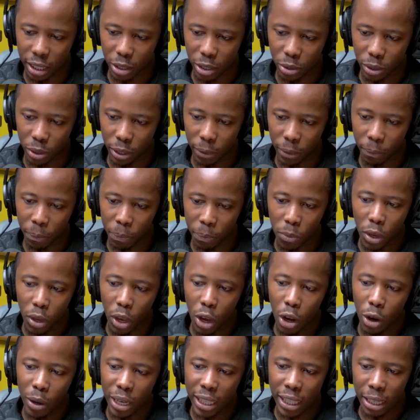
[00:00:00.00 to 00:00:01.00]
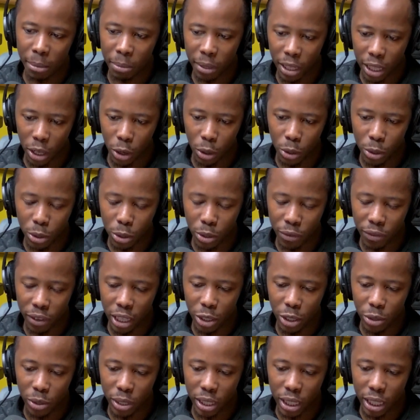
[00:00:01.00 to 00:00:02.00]
yeah. industry. Yeah. All right. Something also
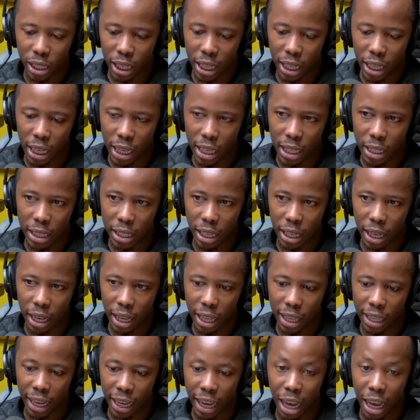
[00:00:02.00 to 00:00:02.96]
very interesting is uh,